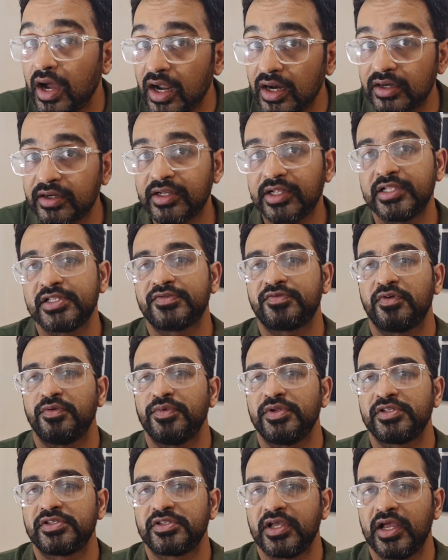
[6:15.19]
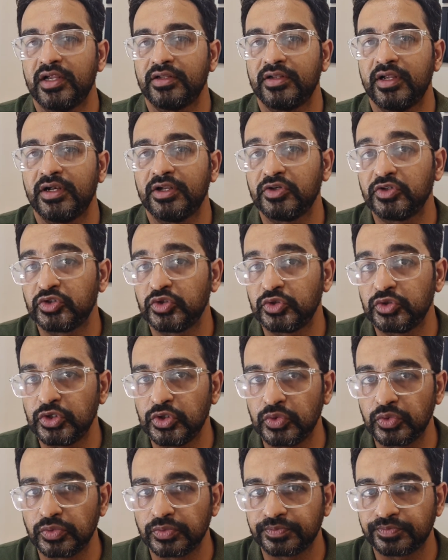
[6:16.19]
heart tells from inside that you should
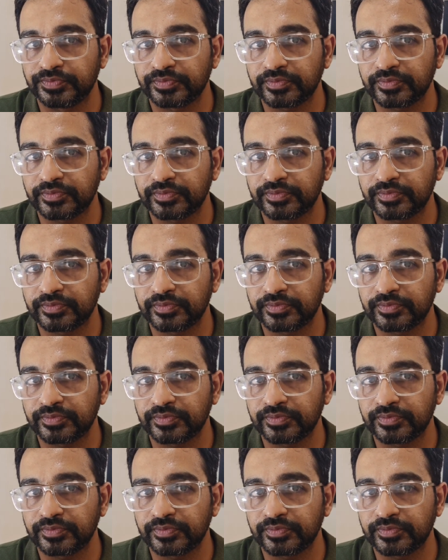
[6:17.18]
do.